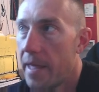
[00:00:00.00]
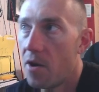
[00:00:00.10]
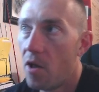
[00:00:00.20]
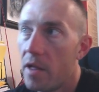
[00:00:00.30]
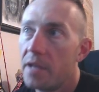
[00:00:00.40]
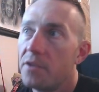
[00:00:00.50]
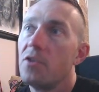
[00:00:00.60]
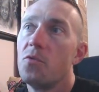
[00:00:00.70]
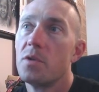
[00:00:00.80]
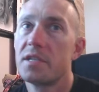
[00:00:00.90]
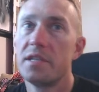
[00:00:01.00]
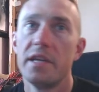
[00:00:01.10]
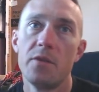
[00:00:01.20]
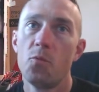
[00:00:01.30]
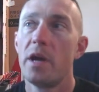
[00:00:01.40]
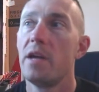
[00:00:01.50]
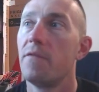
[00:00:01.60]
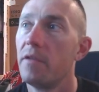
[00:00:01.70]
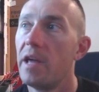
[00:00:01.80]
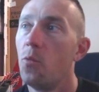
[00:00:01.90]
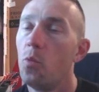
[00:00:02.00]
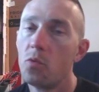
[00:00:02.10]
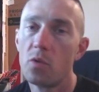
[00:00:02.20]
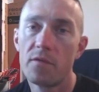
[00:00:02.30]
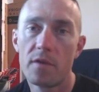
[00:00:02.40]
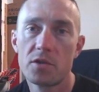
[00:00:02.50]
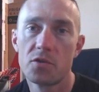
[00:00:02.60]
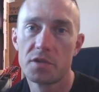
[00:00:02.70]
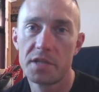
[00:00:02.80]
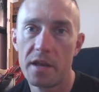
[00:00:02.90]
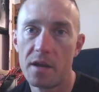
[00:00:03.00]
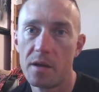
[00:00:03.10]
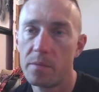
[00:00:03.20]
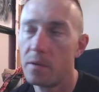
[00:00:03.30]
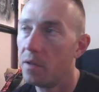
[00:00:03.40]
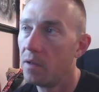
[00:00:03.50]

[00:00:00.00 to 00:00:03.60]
and all I had to do was sit and wait for that one reversal setup.